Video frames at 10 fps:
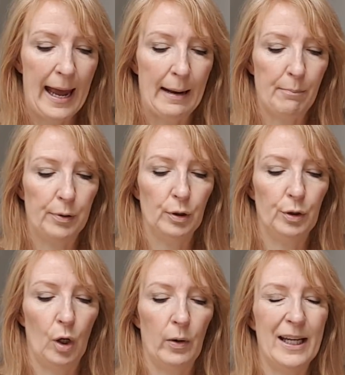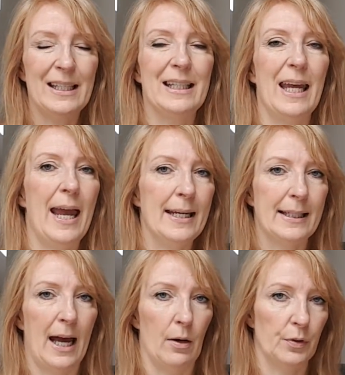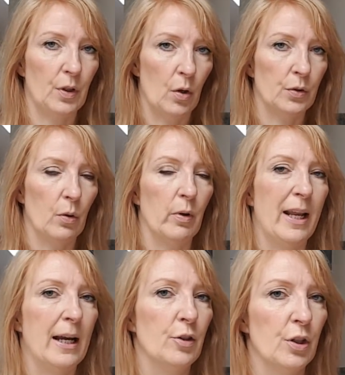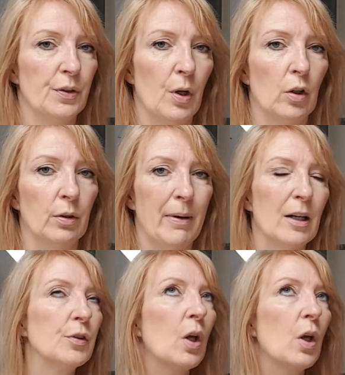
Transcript: and Pluto in the 8th house, also what I just talked about.